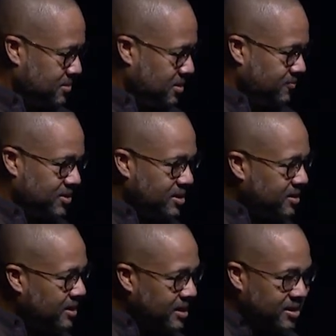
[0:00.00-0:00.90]
if it
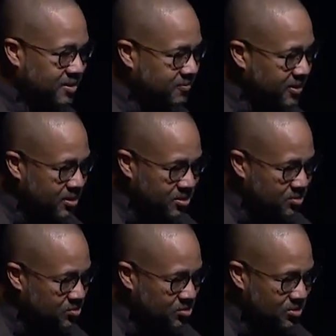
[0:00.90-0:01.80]
doesn't
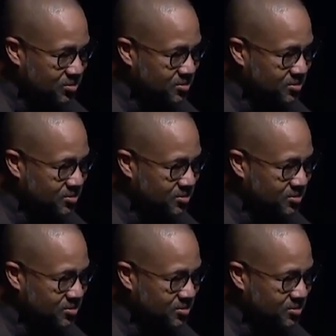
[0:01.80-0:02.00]
inconvenience you,